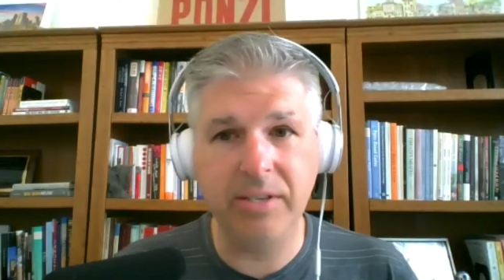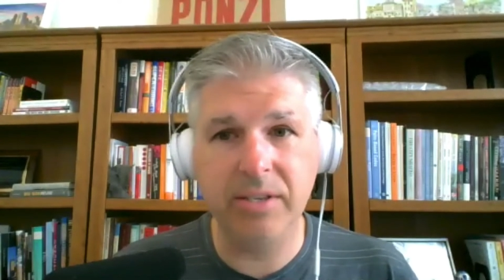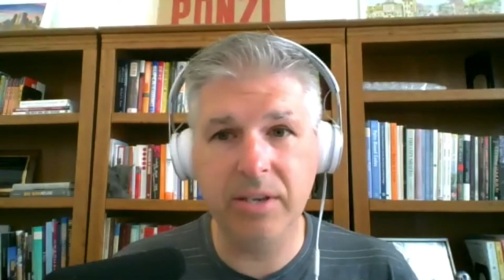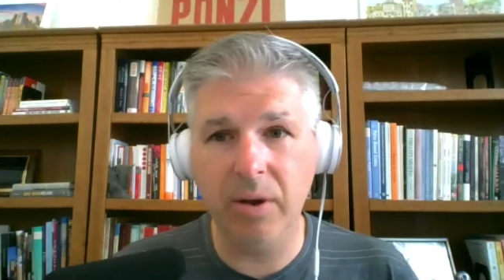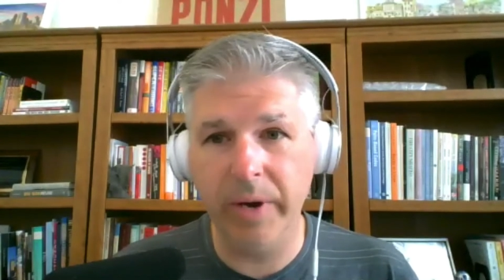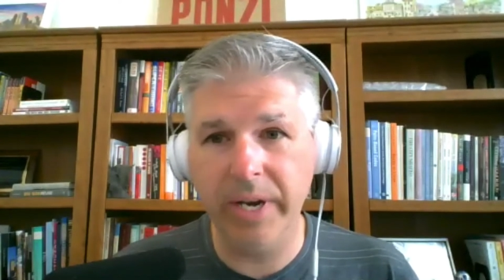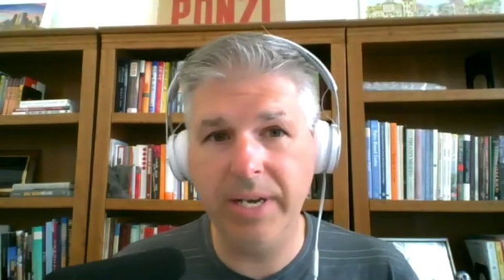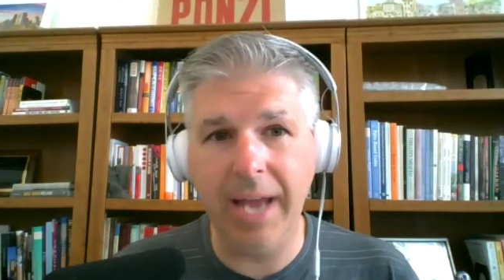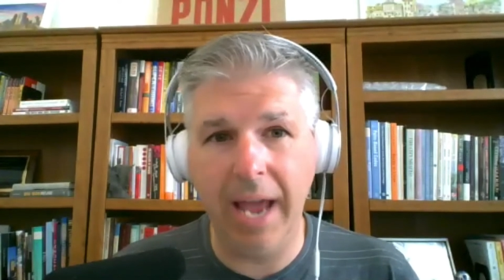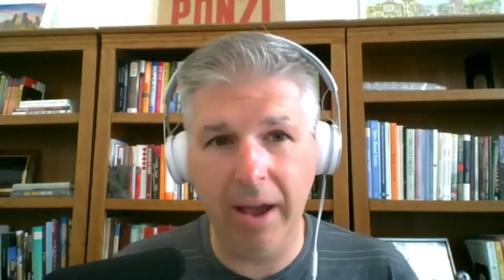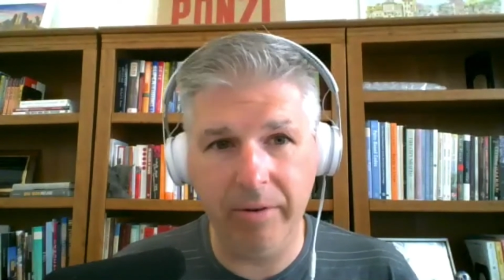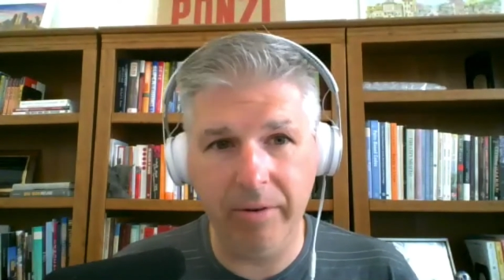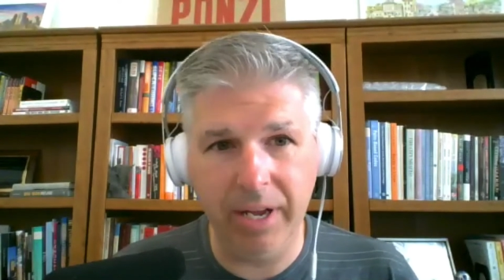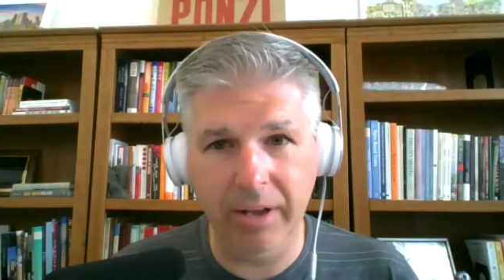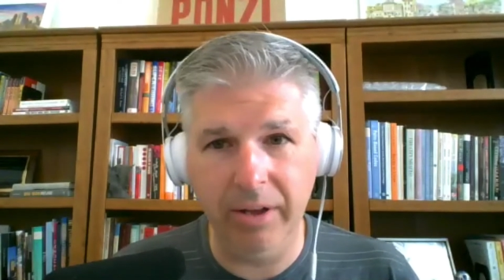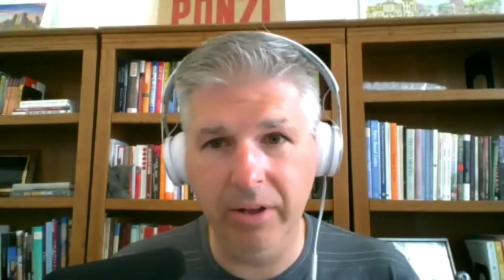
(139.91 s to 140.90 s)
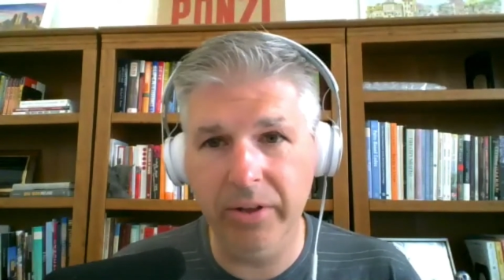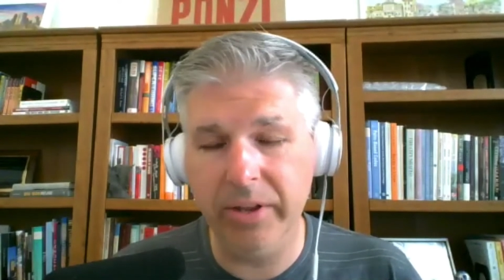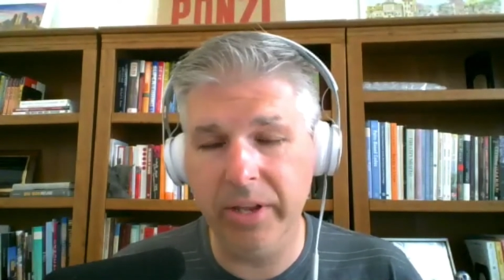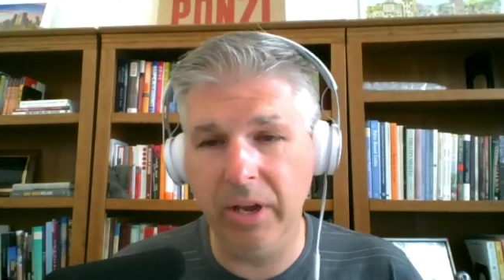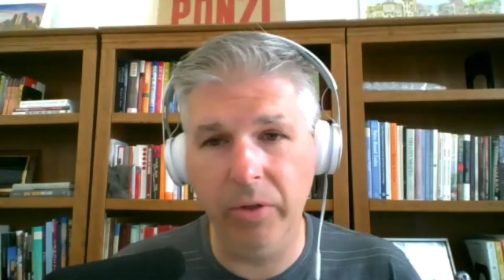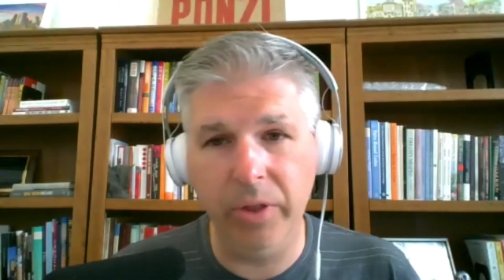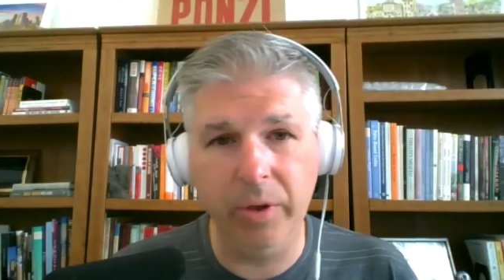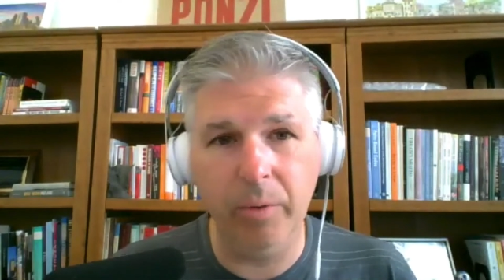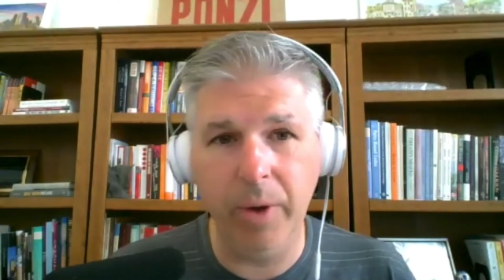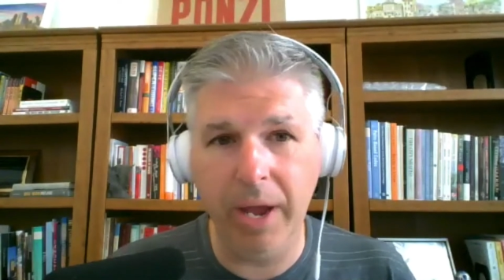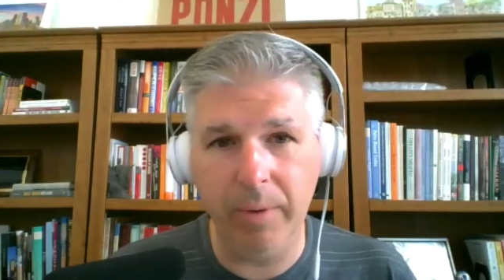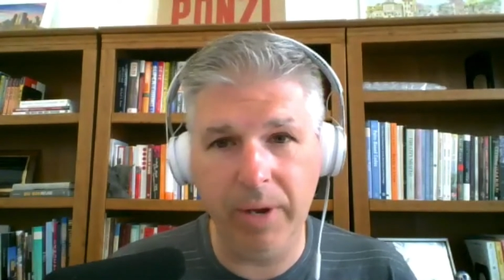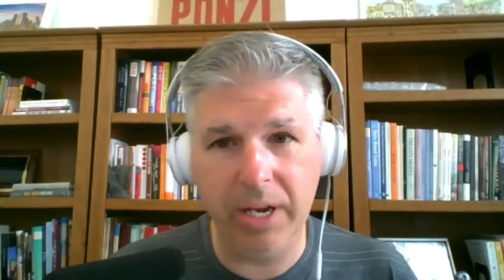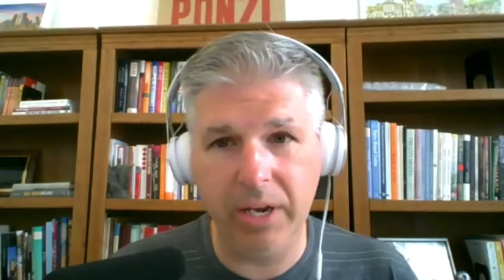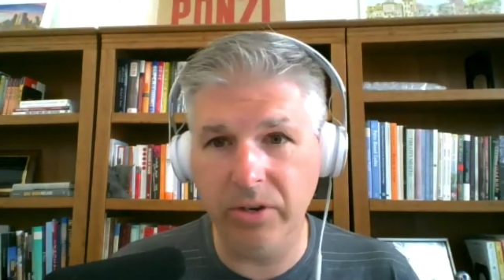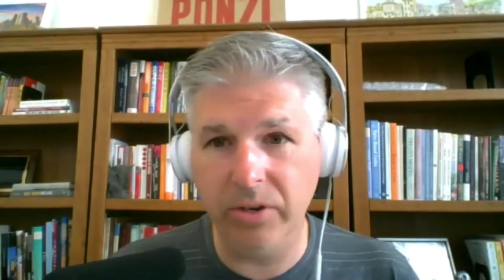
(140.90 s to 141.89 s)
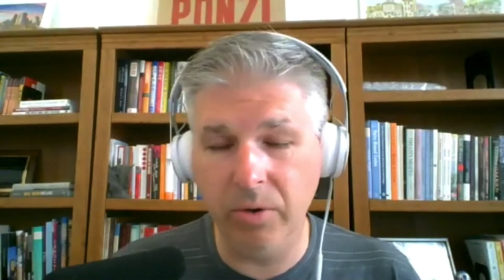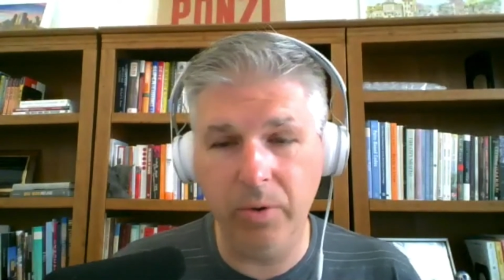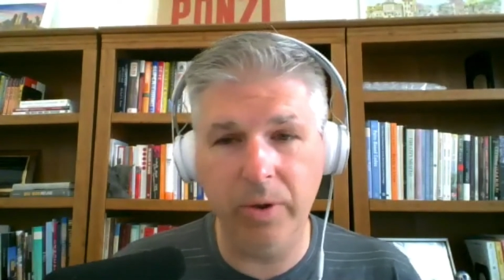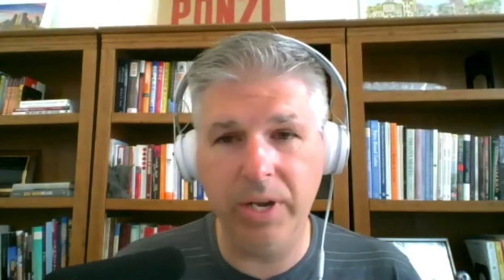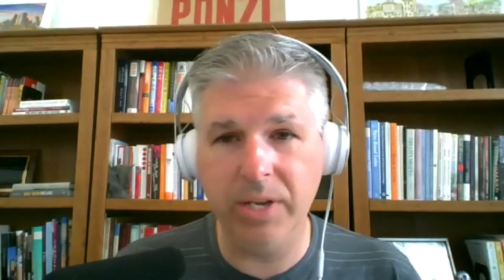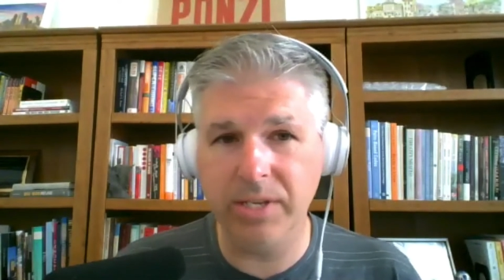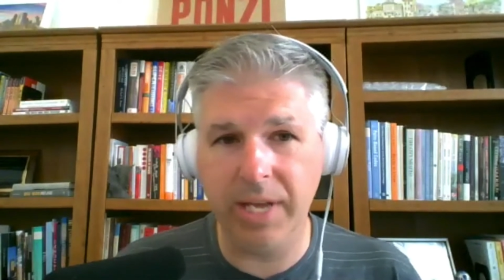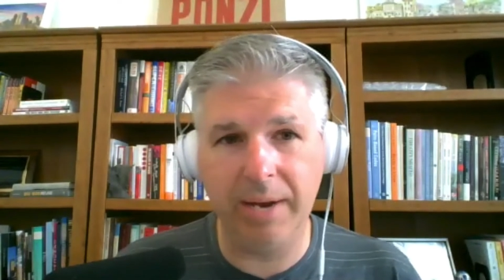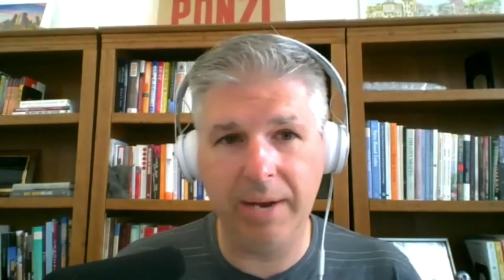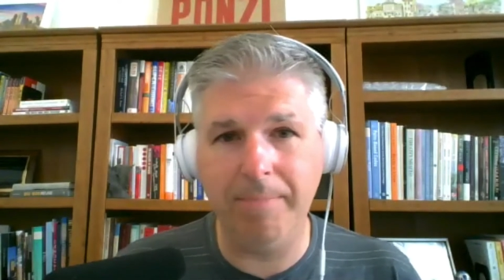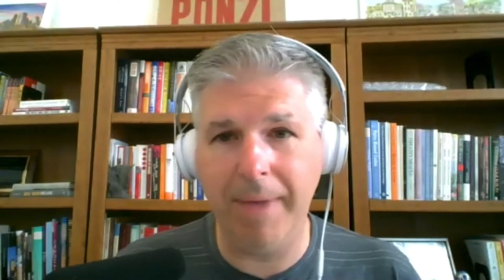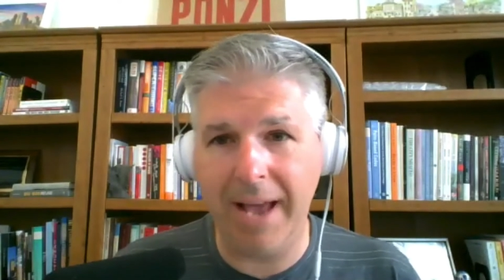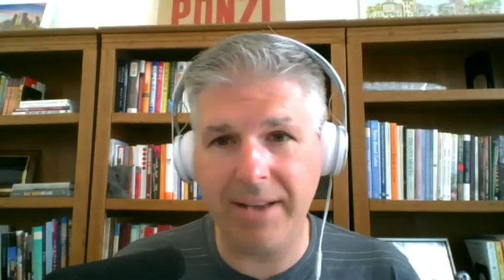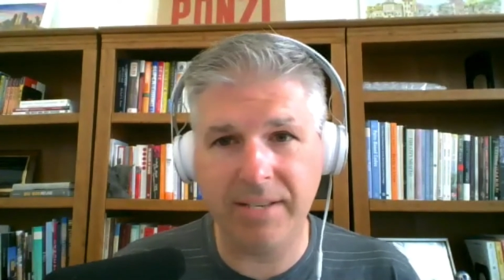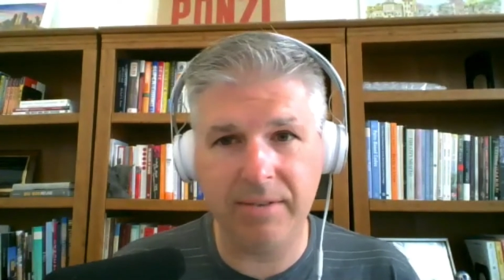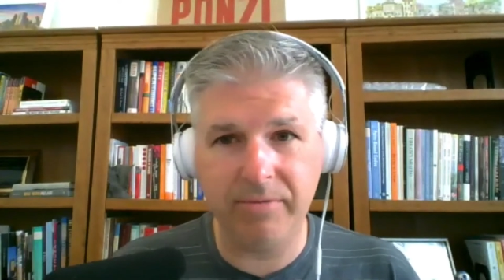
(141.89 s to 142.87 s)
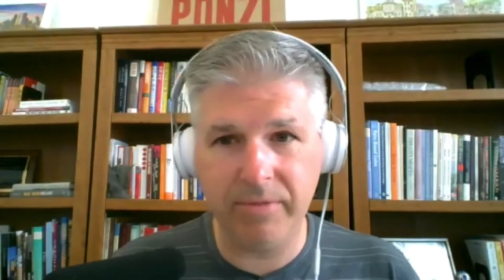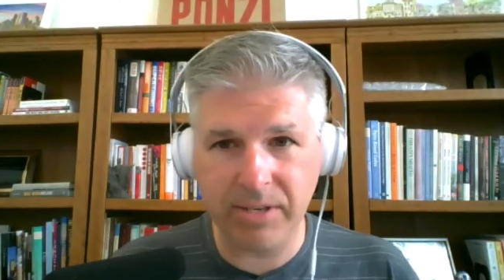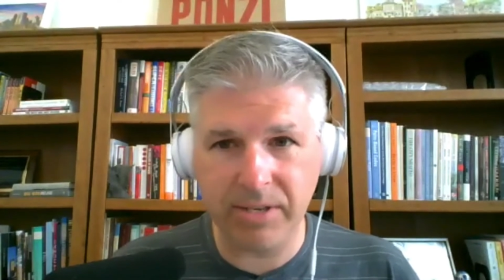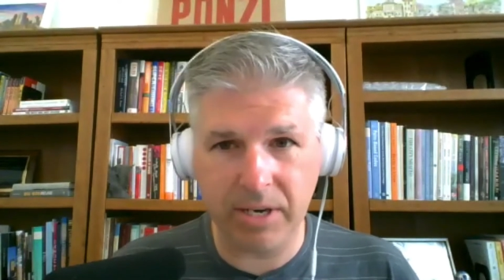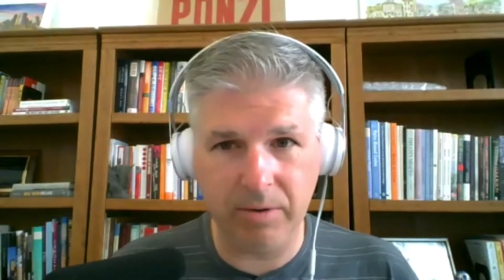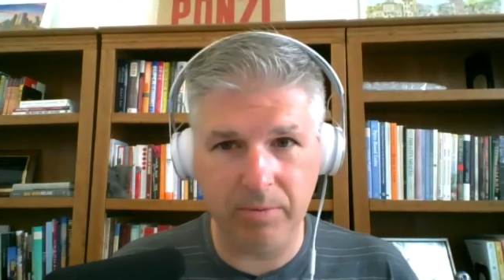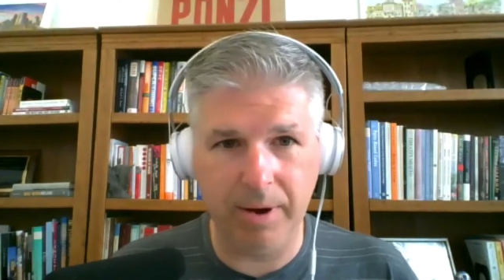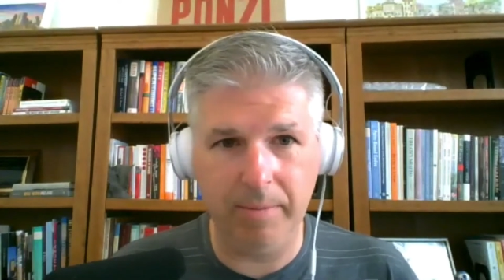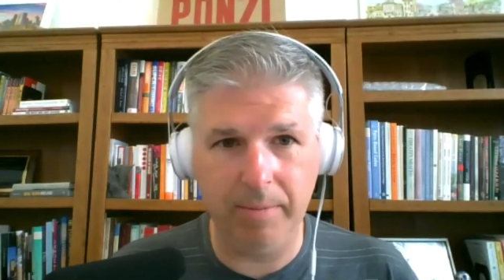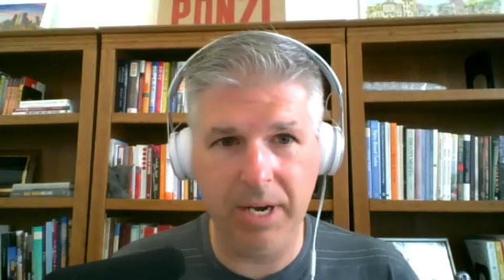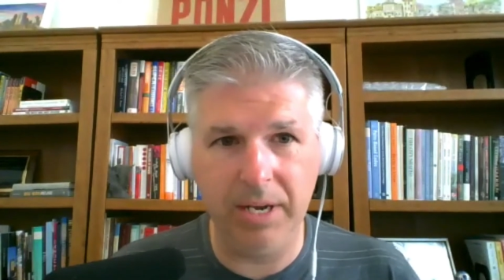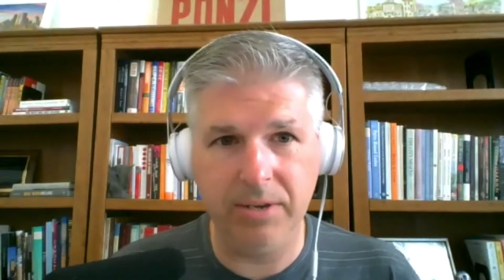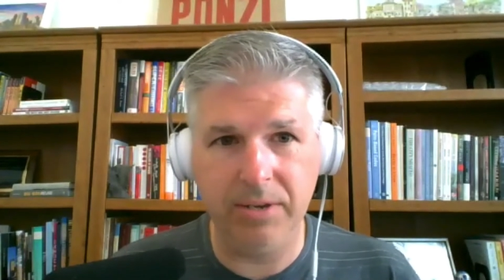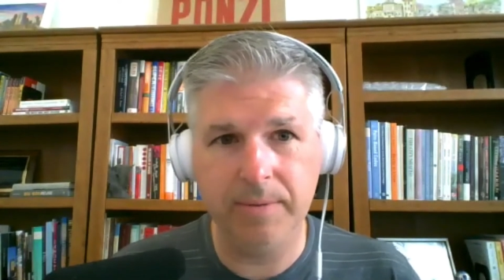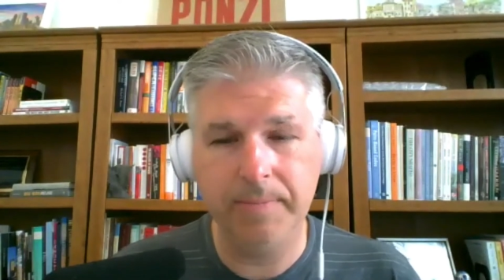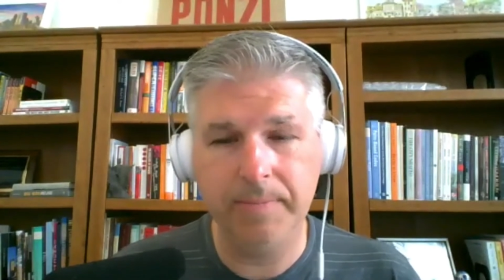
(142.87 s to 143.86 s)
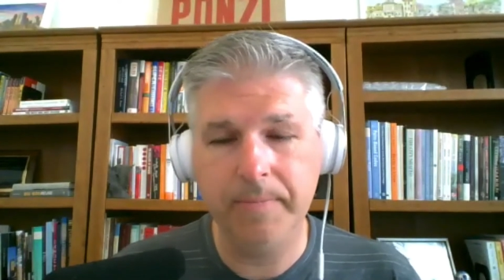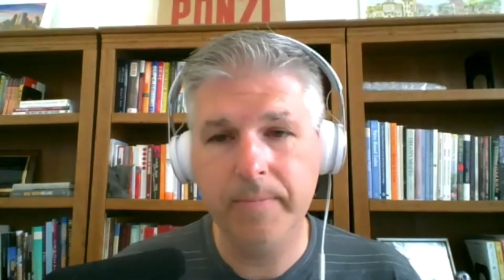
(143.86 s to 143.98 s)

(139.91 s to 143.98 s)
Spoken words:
It's going downhill. And the only way we can do it is like massive rescue remedies.